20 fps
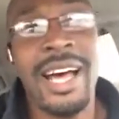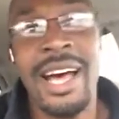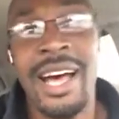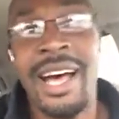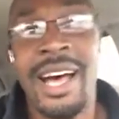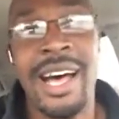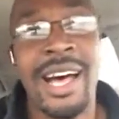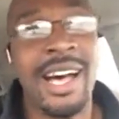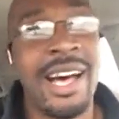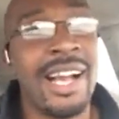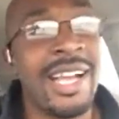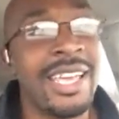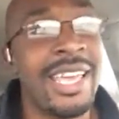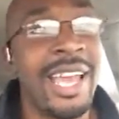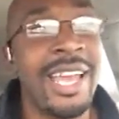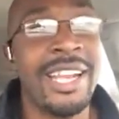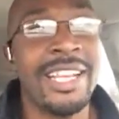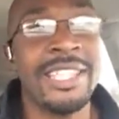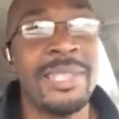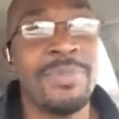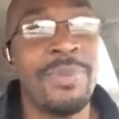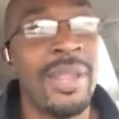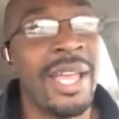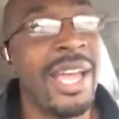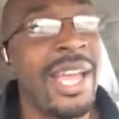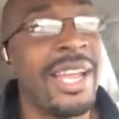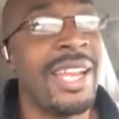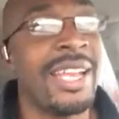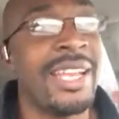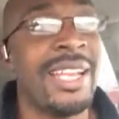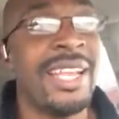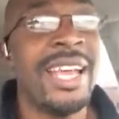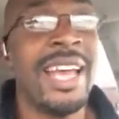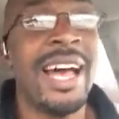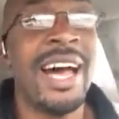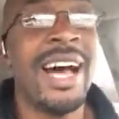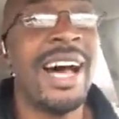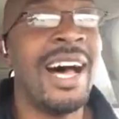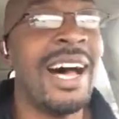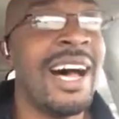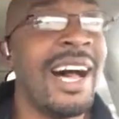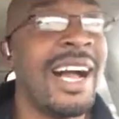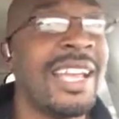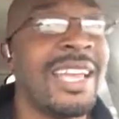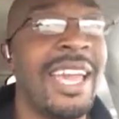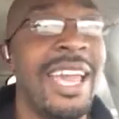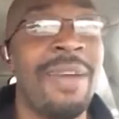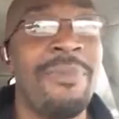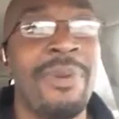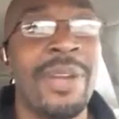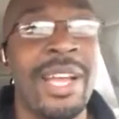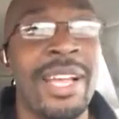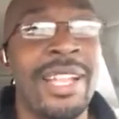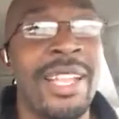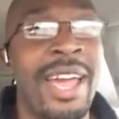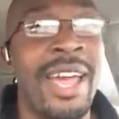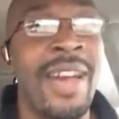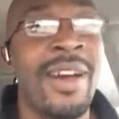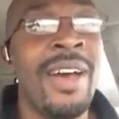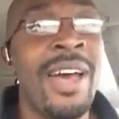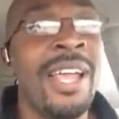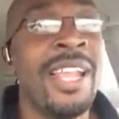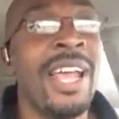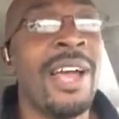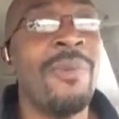I can't explain it. I can't break it down.